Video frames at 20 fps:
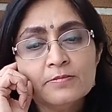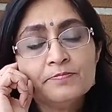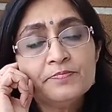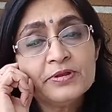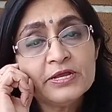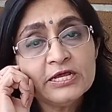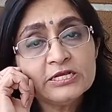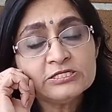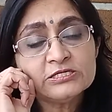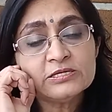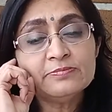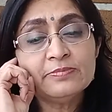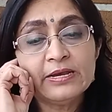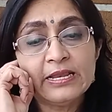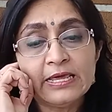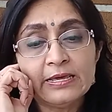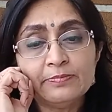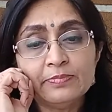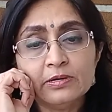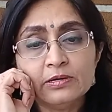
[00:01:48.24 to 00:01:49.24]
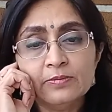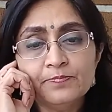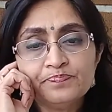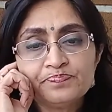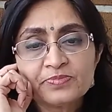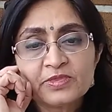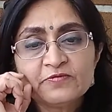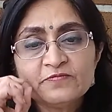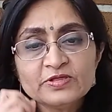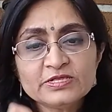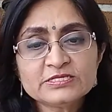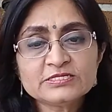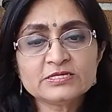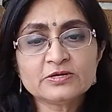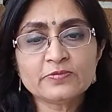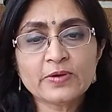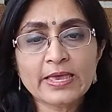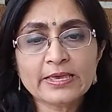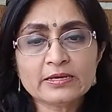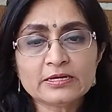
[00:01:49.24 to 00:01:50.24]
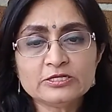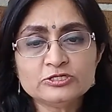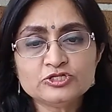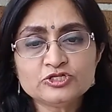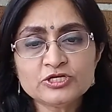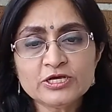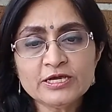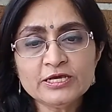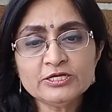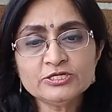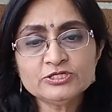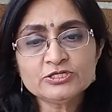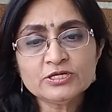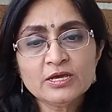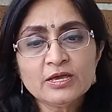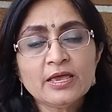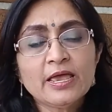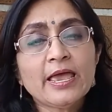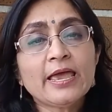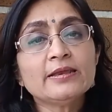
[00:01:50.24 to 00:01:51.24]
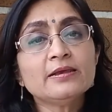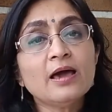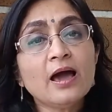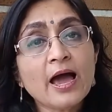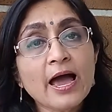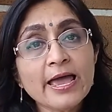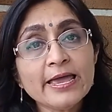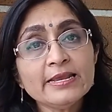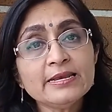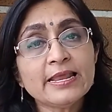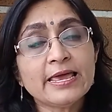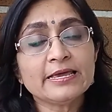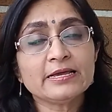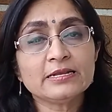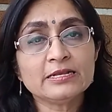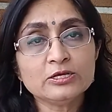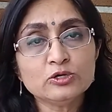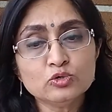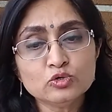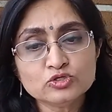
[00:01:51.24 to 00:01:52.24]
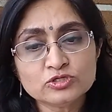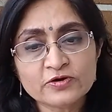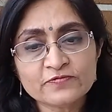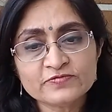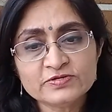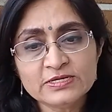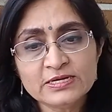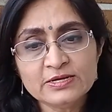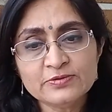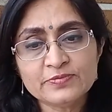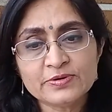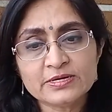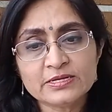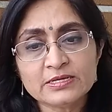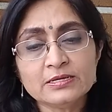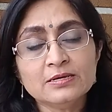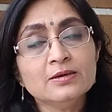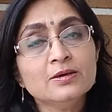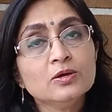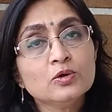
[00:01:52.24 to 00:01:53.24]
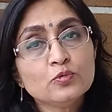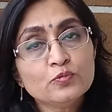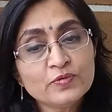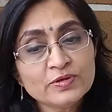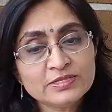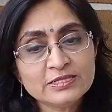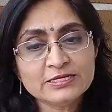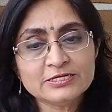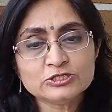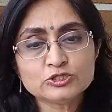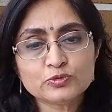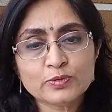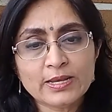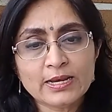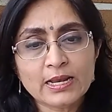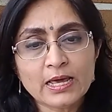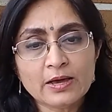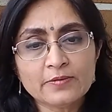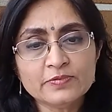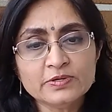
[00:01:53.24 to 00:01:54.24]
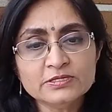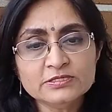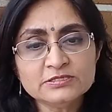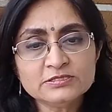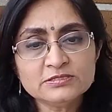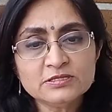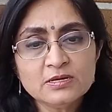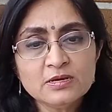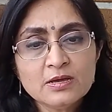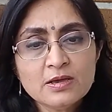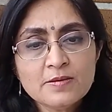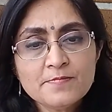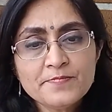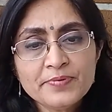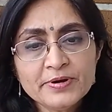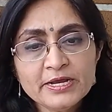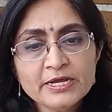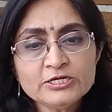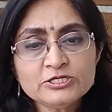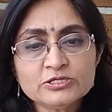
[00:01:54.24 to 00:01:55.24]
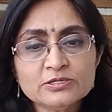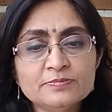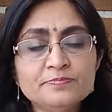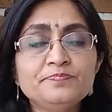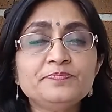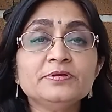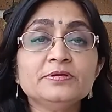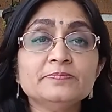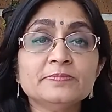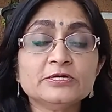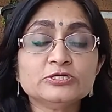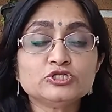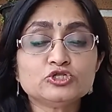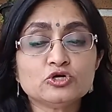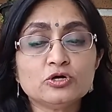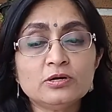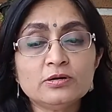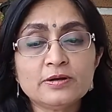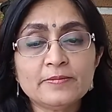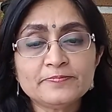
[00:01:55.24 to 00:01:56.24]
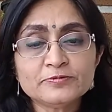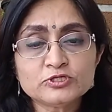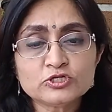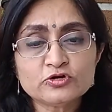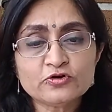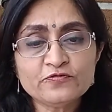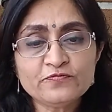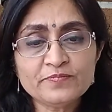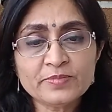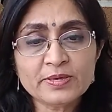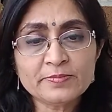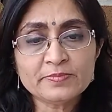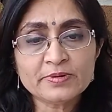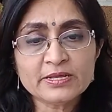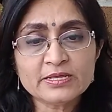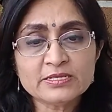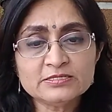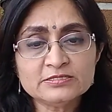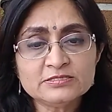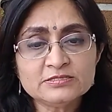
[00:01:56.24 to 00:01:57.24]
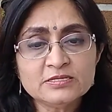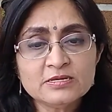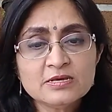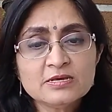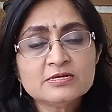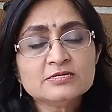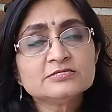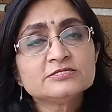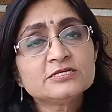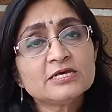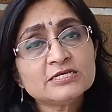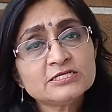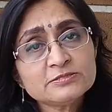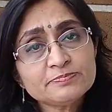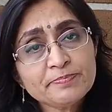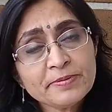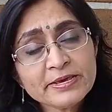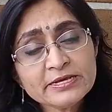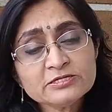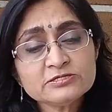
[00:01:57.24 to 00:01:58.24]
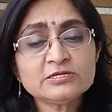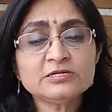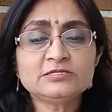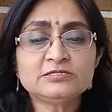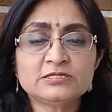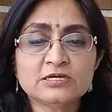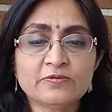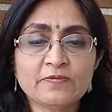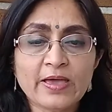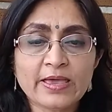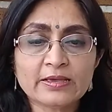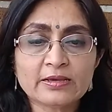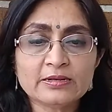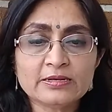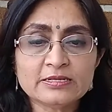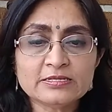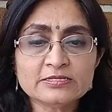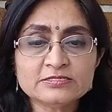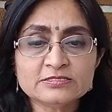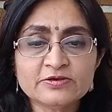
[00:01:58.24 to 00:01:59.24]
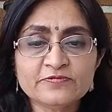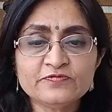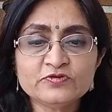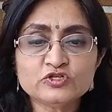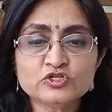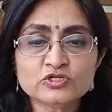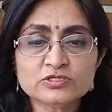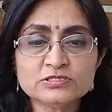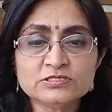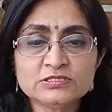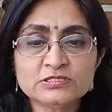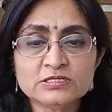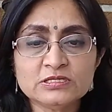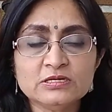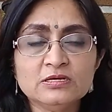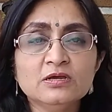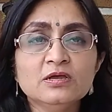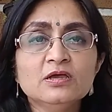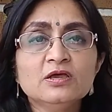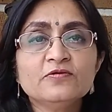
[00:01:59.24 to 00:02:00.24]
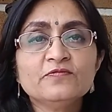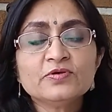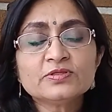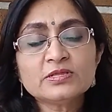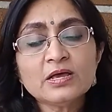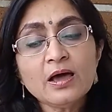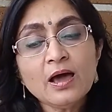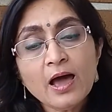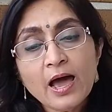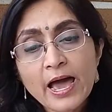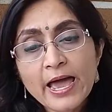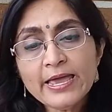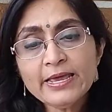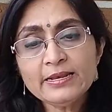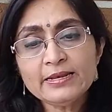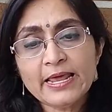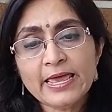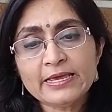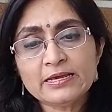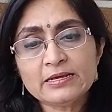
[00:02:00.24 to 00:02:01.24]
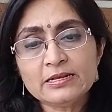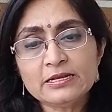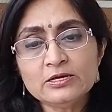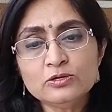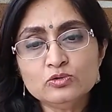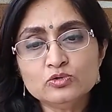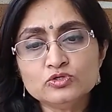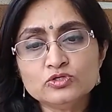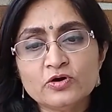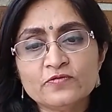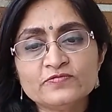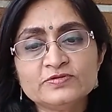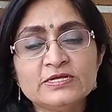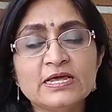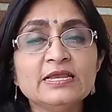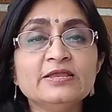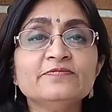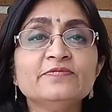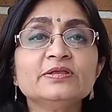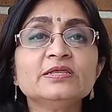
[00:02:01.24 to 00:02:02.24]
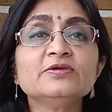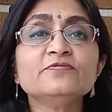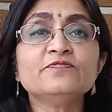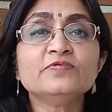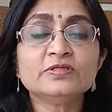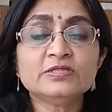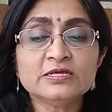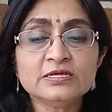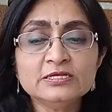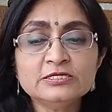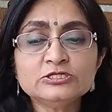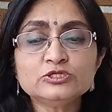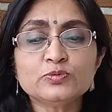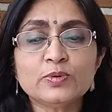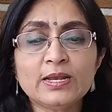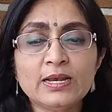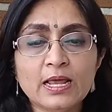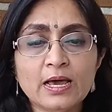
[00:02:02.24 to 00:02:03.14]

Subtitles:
preterm labor with cervical change and high likelihood of delivery within 12 hours, preterm premature rupture of membranes, suspected cervical insufficiency with a high likelihood of delivery within 12